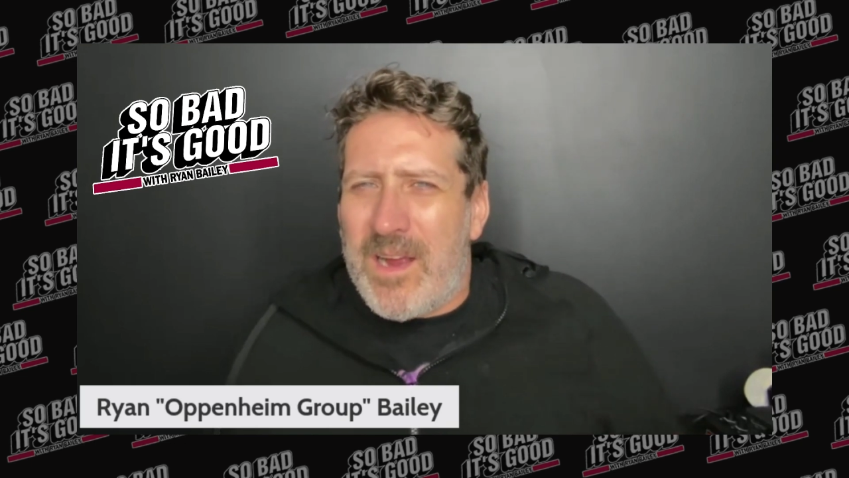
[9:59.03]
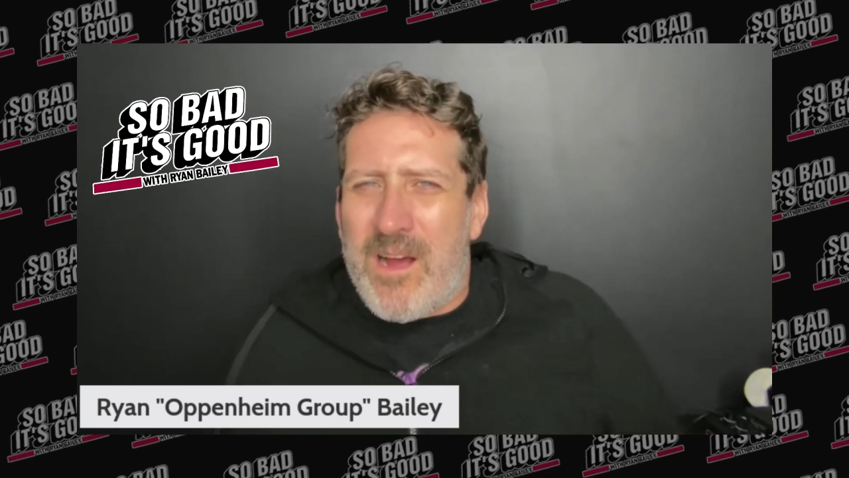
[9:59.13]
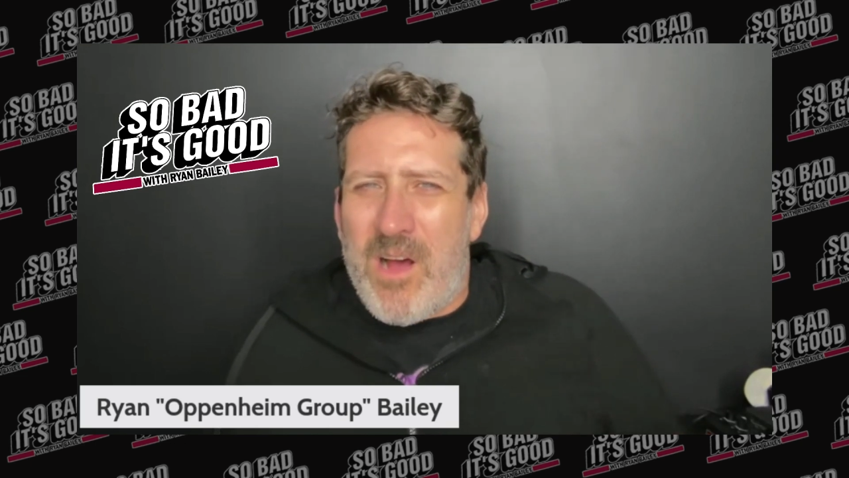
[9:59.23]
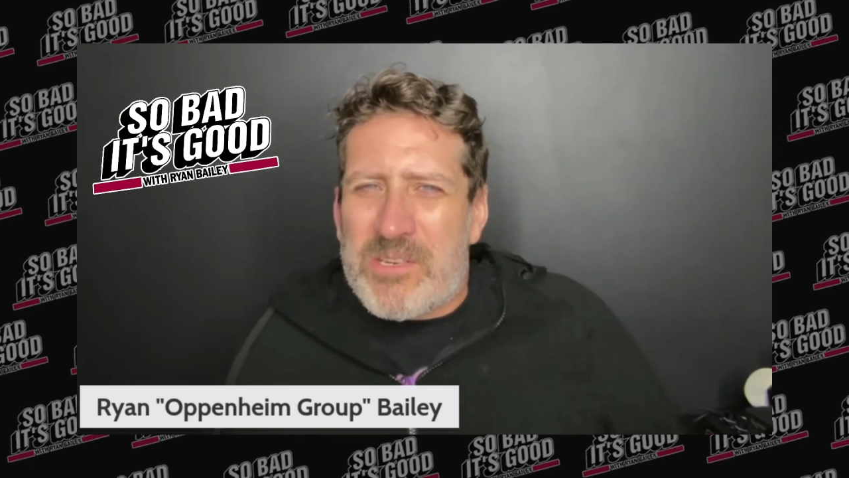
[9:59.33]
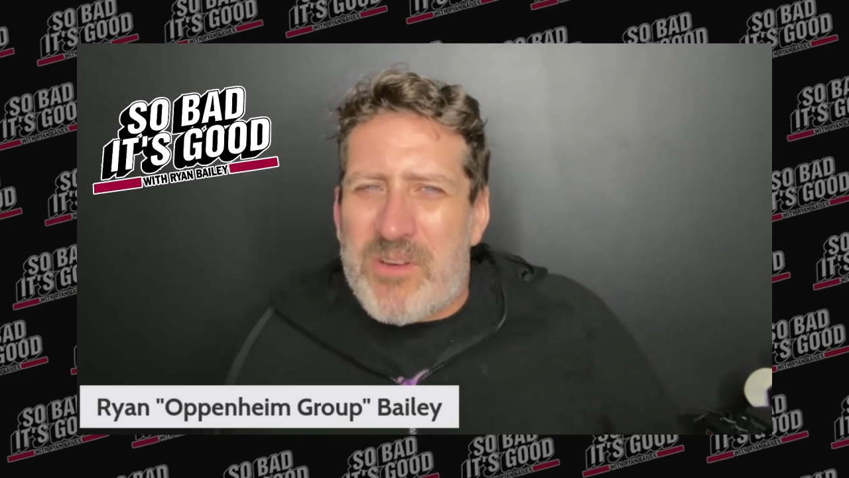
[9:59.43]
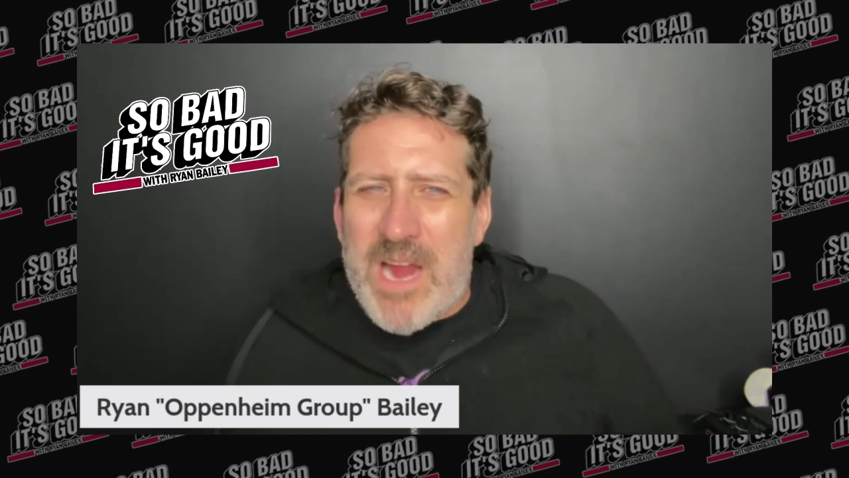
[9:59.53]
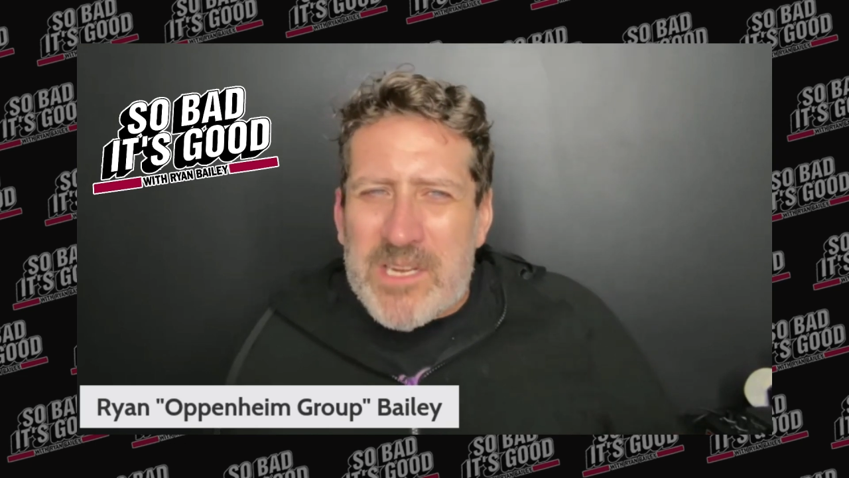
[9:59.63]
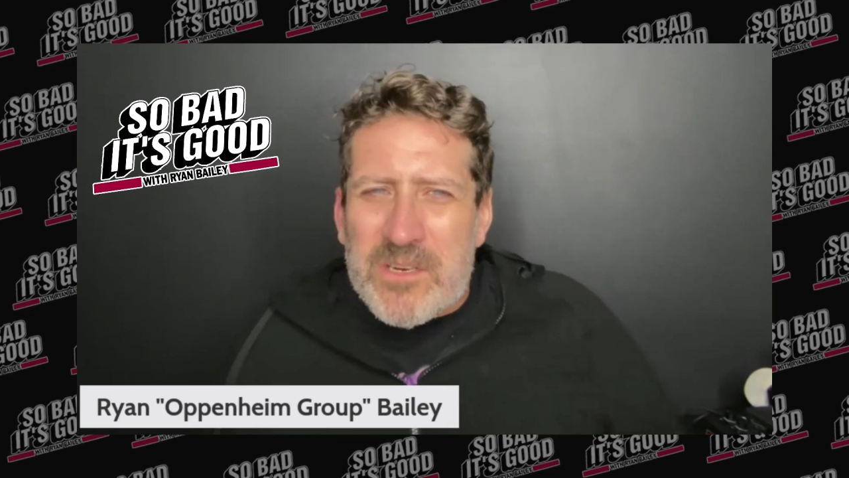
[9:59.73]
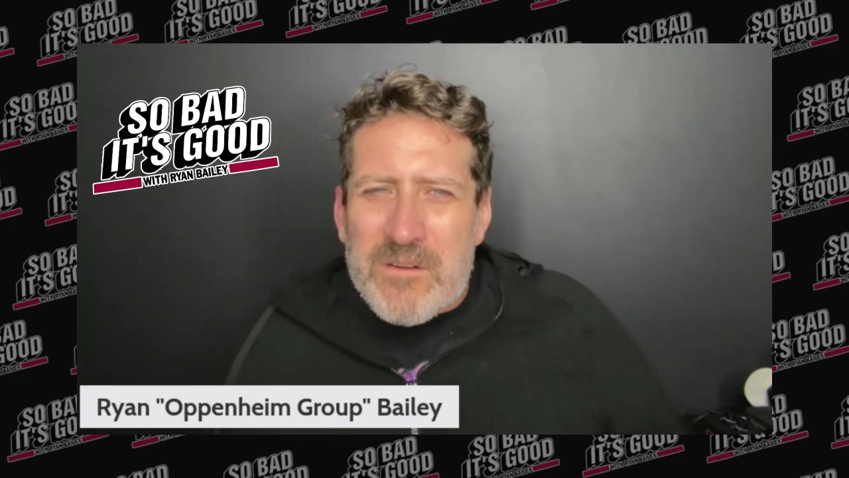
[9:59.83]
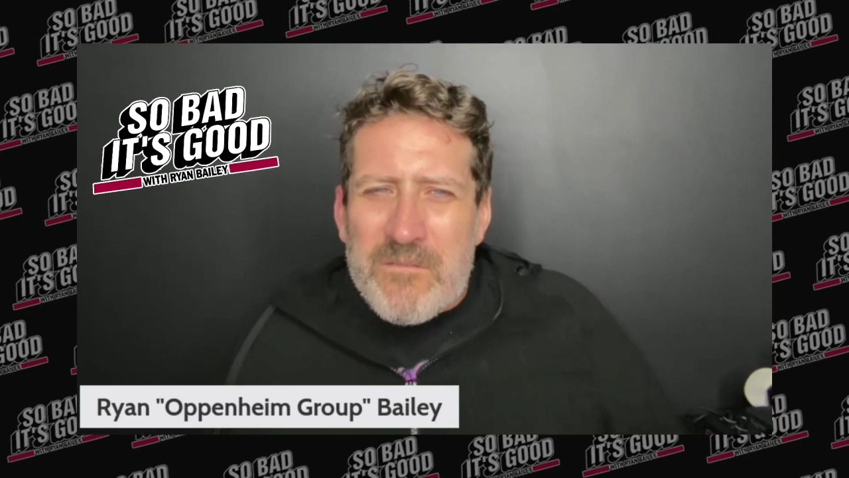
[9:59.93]

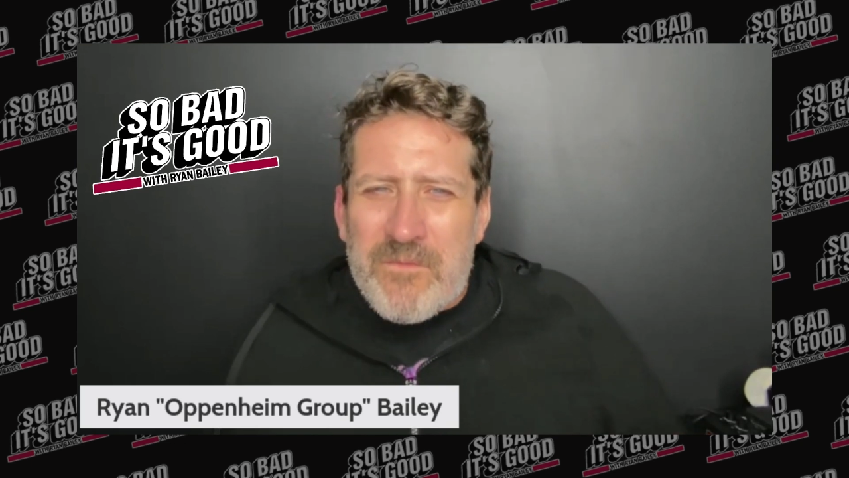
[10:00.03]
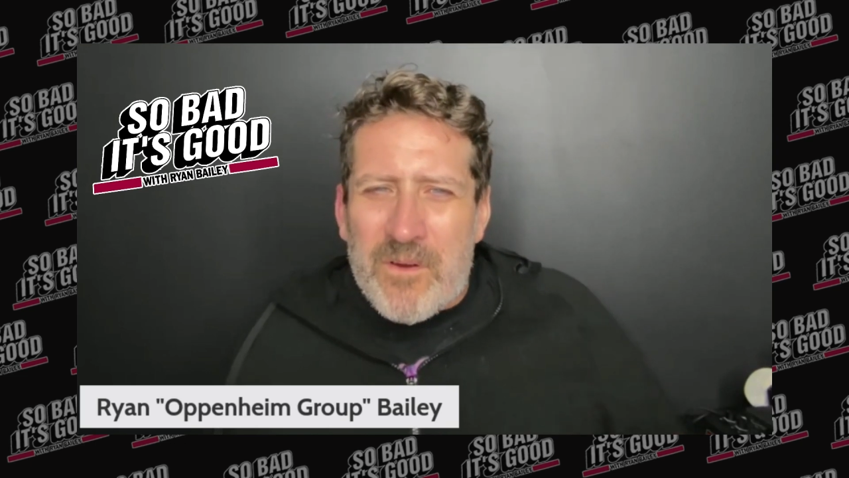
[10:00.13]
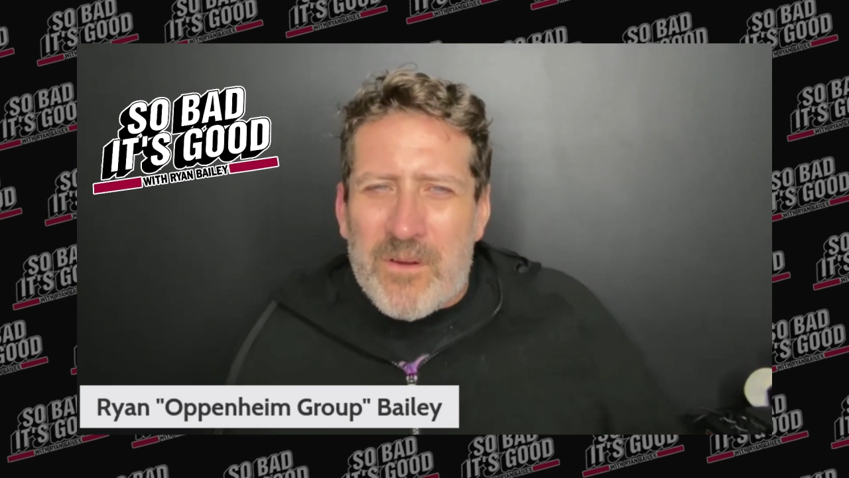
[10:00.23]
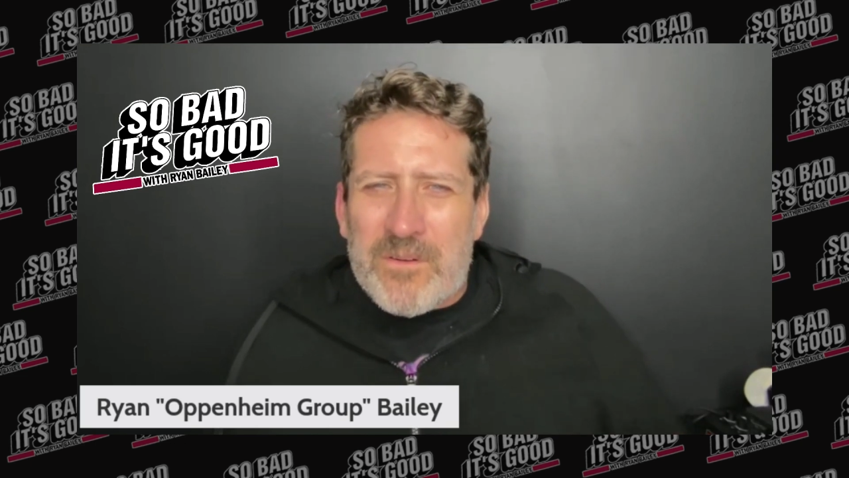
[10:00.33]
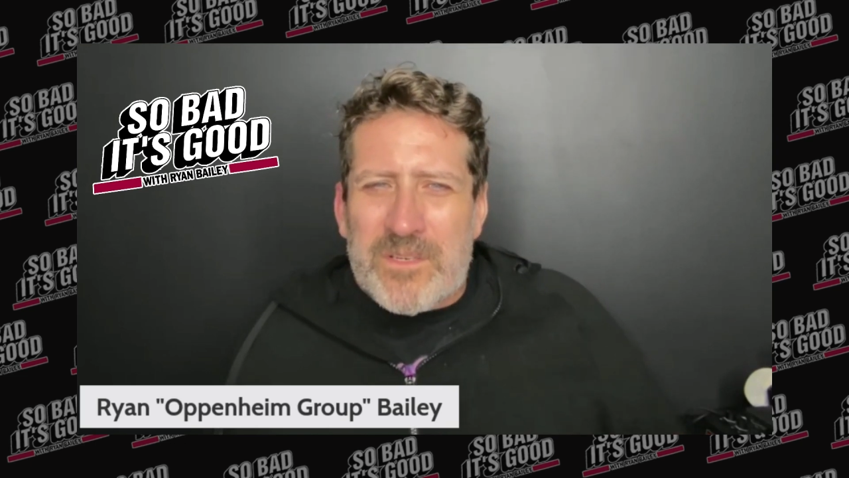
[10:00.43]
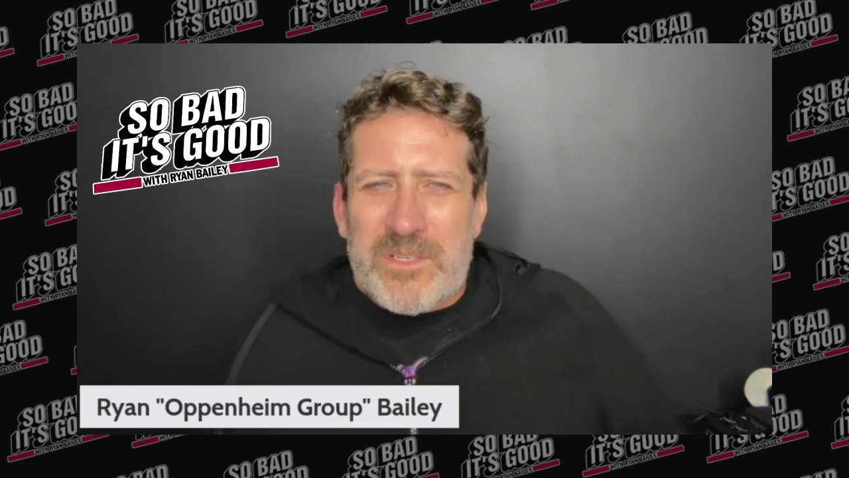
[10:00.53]
contractor for